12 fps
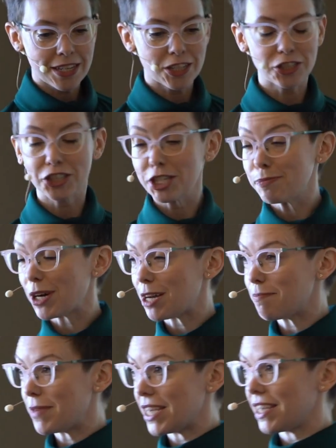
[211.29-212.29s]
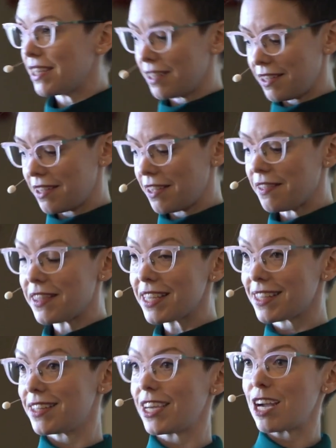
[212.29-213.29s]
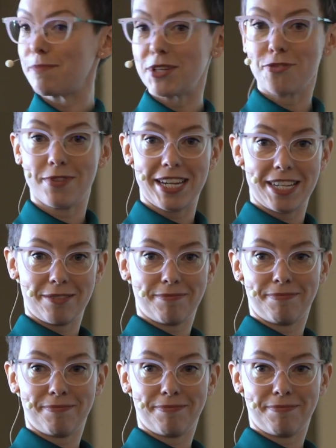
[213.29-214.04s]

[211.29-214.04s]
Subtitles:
she bought me this diamond ring.